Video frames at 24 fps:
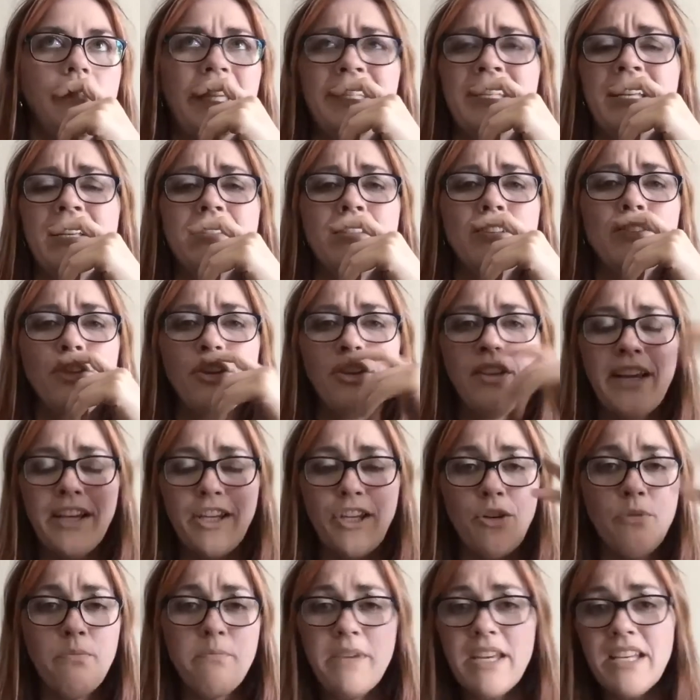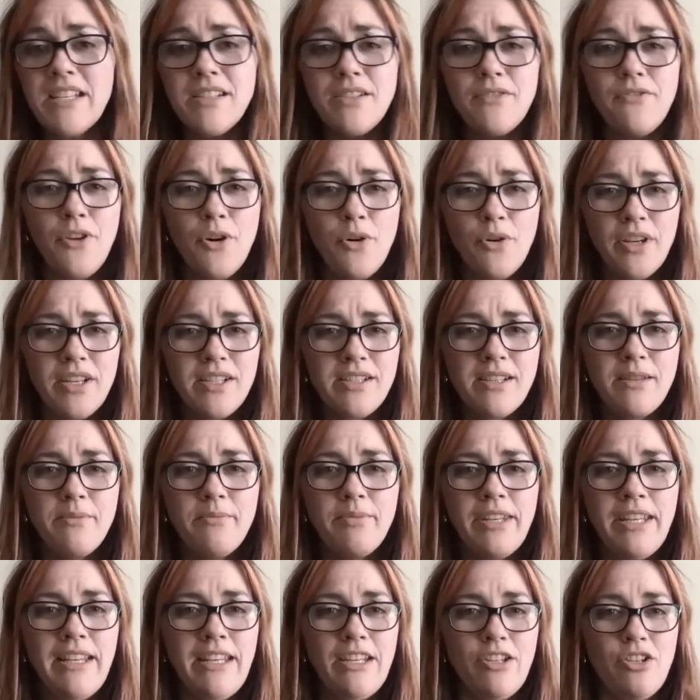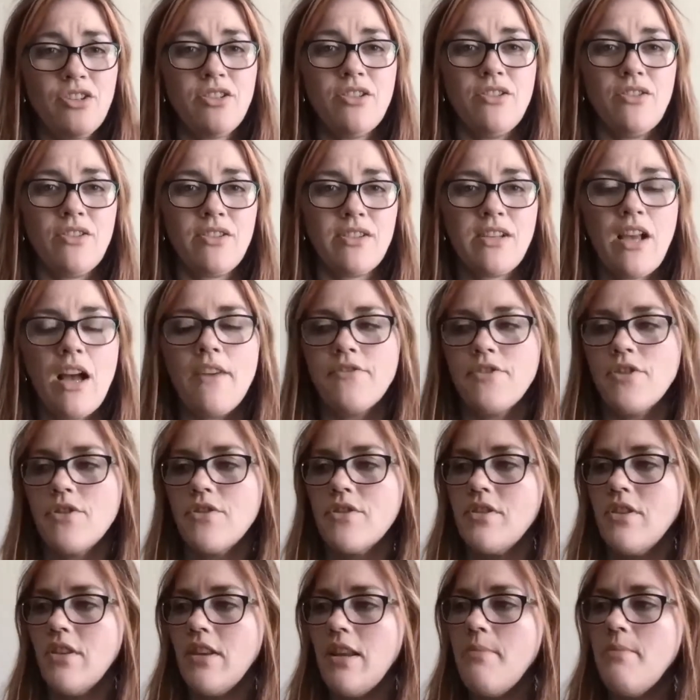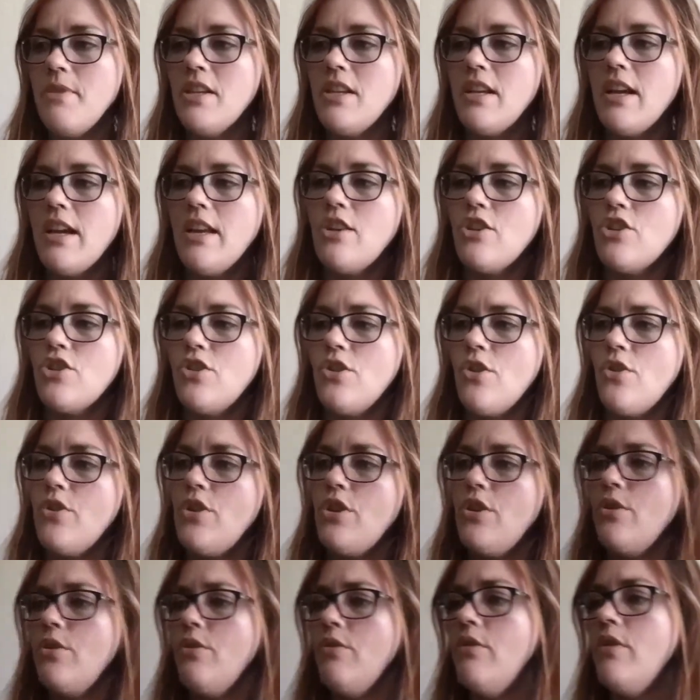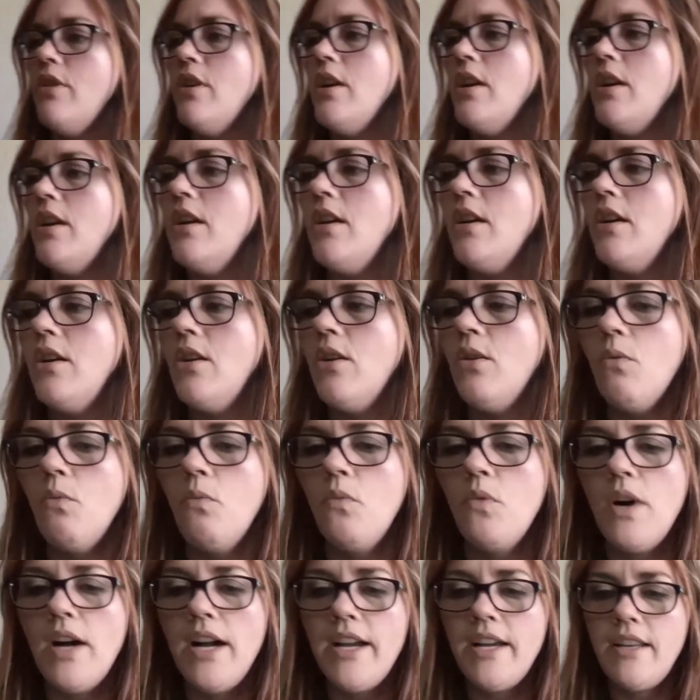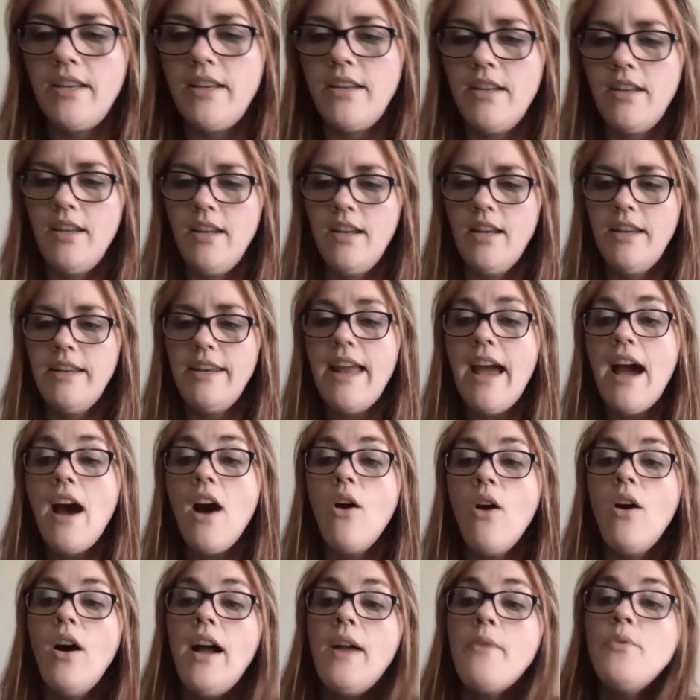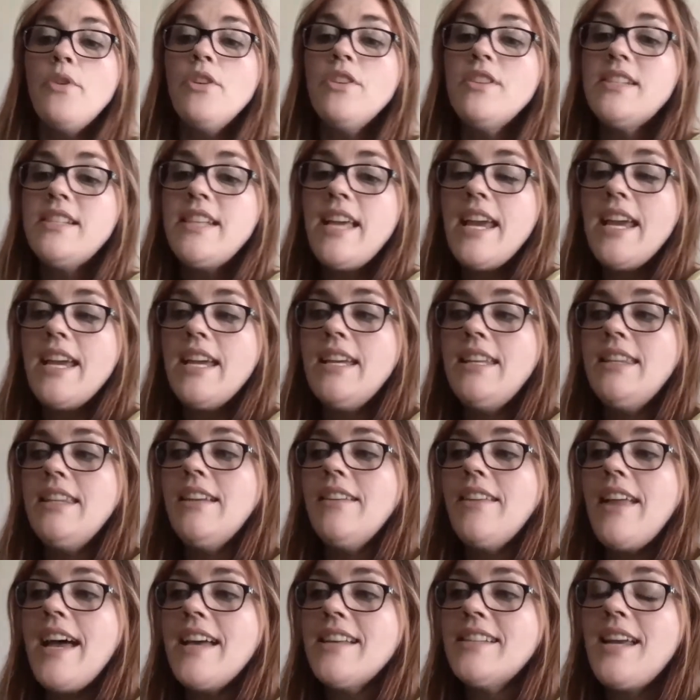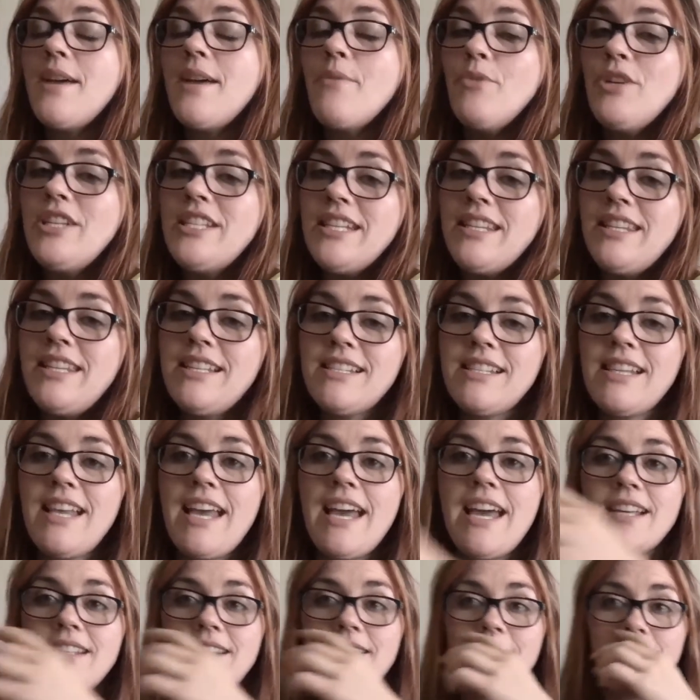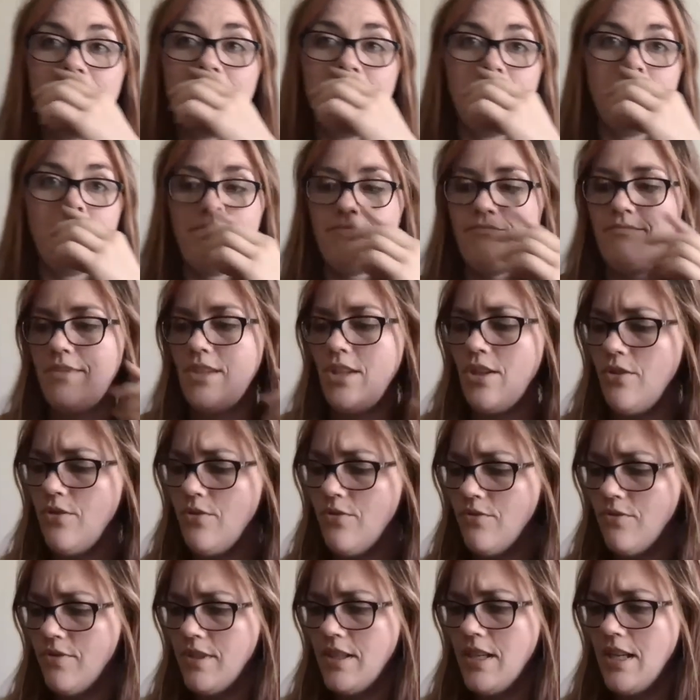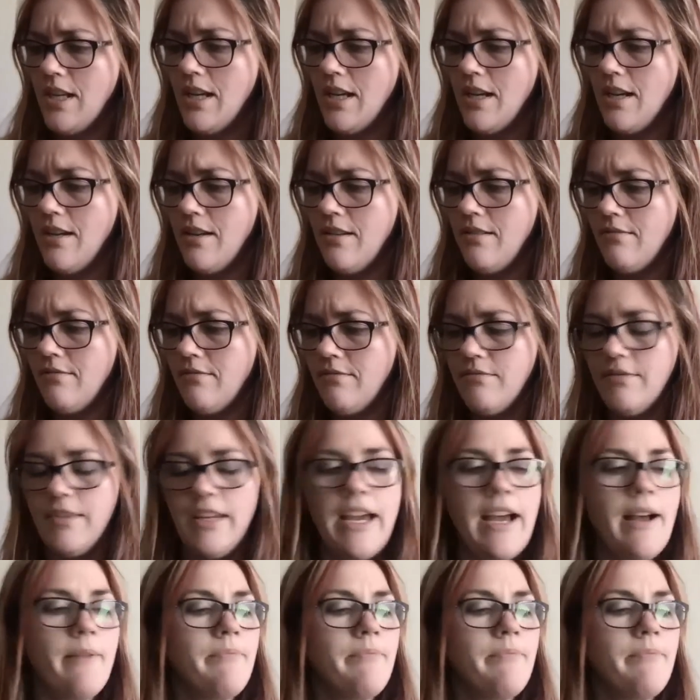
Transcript: doesn't look like you missed focus completely. It just looks softer. So let me kind of show you what. Now, I will say in the last time we did this last Tuesday, yeah,